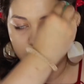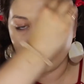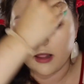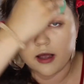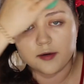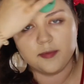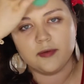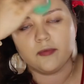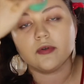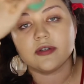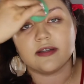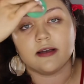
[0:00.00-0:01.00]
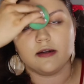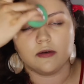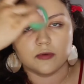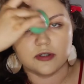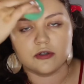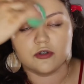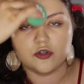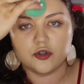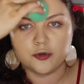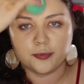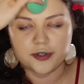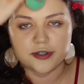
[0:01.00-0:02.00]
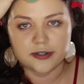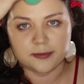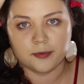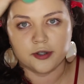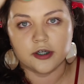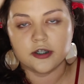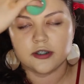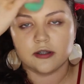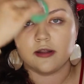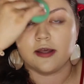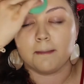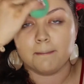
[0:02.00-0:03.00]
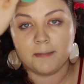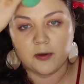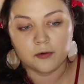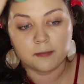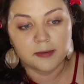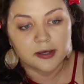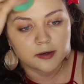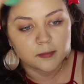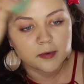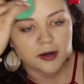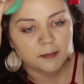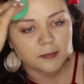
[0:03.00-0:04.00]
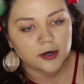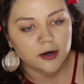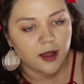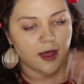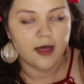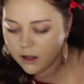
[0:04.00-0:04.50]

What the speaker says: lot of people said it was super similar to the Milk Makeup Primer.